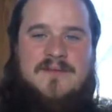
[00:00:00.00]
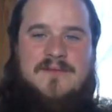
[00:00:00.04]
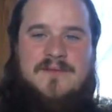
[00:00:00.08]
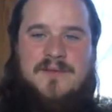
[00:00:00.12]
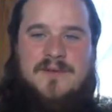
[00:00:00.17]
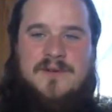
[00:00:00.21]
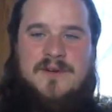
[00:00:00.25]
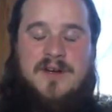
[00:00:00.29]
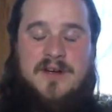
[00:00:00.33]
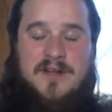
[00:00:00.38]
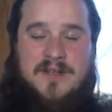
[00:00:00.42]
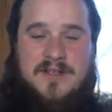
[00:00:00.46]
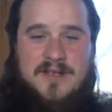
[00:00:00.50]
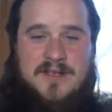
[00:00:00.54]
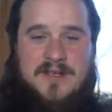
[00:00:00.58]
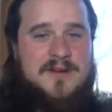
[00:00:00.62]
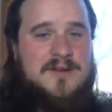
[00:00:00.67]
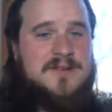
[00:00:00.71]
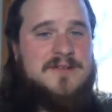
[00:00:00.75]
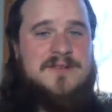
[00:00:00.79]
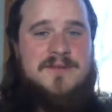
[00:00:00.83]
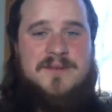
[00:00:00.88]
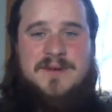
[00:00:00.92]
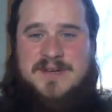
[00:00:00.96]
for a year
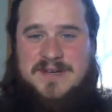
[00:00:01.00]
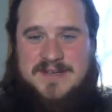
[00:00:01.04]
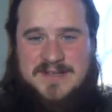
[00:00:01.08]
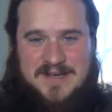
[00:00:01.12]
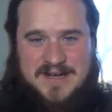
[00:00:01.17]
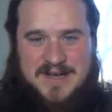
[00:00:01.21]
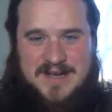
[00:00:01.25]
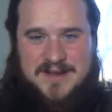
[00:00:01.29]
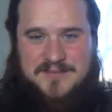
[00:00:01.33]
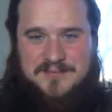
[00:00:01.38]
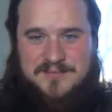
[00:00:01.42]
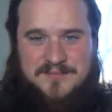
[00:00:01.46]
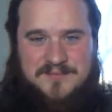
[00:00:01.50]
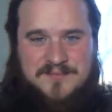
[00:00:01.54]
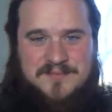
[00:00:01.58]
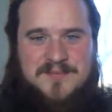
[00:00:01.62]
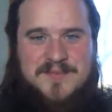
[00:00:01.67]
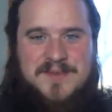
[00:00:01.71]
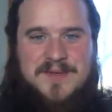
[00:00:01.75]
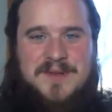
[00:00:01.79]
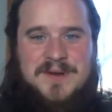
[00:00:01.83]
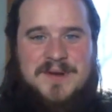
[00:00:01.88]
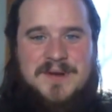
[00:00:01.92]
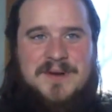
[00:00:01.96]
or 2 at a time,
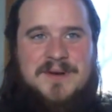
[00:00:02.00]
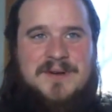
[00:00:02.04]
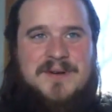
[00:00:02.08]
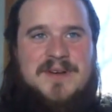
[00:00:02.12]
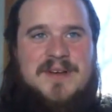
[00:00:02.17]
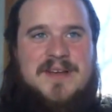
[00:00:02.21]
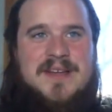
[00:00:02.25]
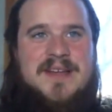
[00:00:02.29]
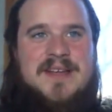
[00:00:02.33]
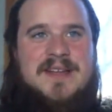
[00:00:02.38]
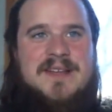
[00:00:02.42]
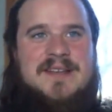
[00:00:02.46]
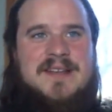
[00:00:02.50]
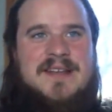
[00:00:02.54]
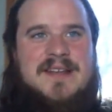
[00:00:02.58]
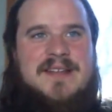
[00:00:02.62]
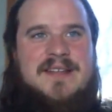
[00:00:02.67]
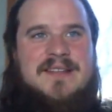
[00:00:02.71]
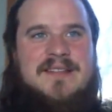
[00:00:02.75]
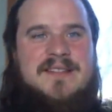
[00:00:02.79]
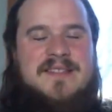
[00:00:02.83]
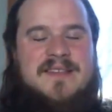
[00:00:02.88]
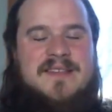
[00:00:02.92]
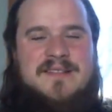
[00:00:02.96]
you know,
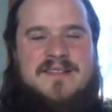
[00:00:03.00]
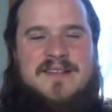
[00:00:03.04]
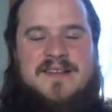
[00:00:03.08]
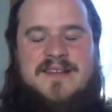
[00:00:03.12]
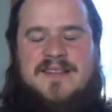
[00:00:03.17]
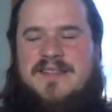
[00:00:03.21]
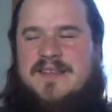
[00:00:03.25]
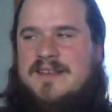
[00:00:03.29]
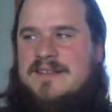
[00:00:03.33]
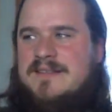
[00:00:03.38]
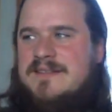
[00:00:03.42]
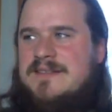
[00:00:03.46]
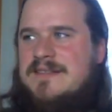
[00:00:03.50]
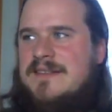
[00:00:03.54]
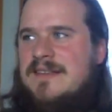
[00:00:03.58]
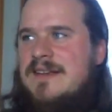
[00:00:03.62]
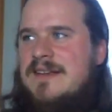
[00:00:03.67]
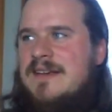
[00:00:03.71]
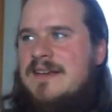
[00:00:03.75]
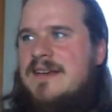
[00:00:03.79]
and things like this.